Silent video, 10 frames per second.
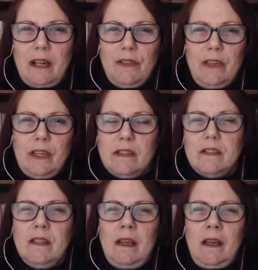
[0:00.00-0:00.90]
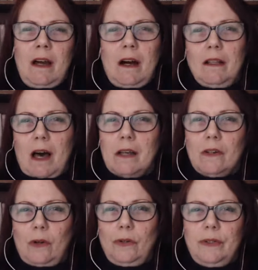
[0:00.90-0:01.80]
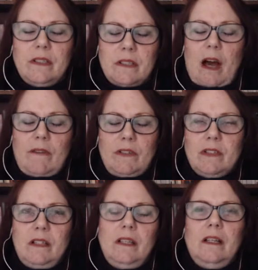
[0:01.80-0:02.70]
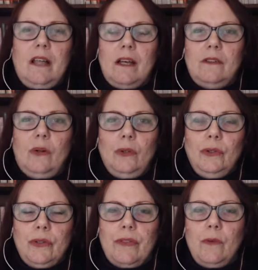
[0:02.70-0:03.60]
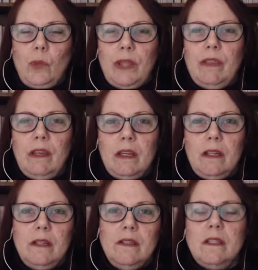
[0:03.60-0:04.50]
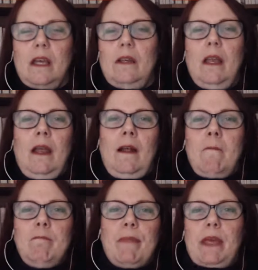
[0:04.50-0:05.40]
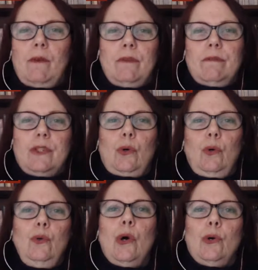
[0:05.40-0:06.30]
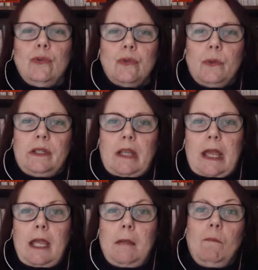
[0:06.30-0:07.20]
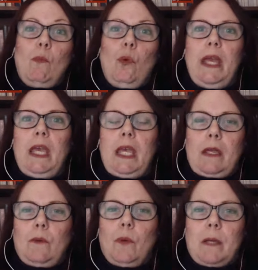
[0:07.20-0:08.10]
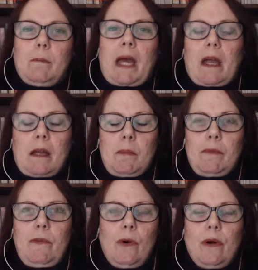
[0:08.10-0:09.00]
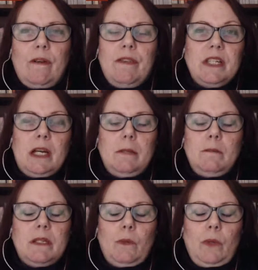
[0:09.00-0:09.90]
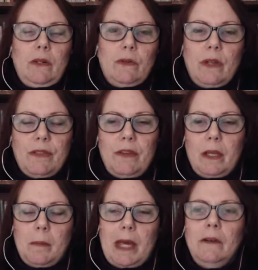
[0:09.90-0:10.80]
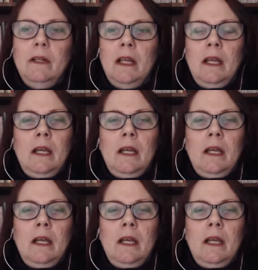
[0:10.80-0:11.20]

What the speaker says: I think it's a lot older. It's obviously a lot older than we think it is. And so who knows what came way, way back before the times that we know nothing about.